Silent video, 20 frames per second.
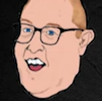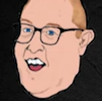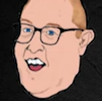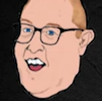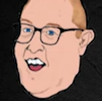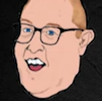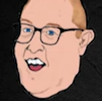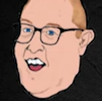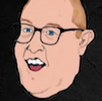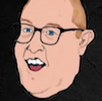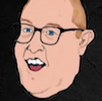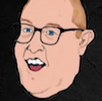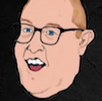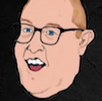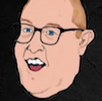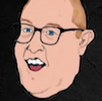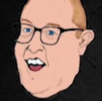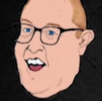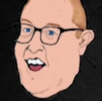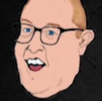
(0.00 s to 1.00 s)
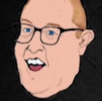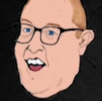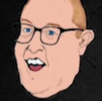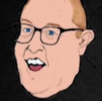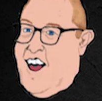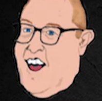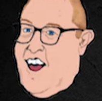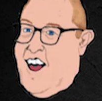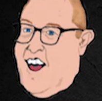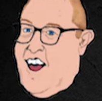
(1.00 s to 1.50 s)

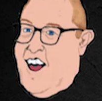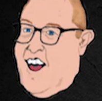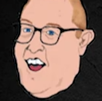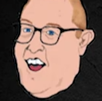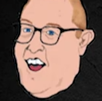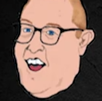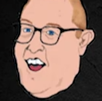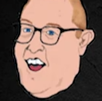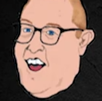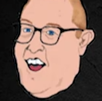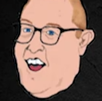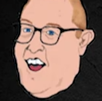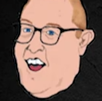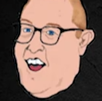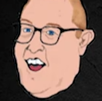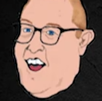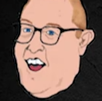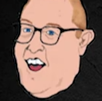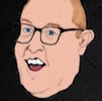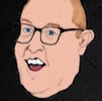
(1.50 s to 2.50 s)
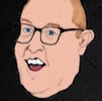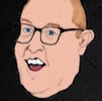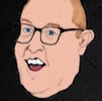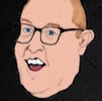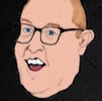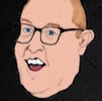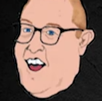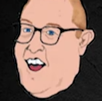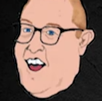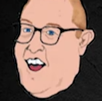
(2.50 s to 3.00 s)

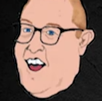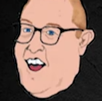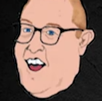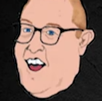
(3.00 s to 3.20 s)
(silent)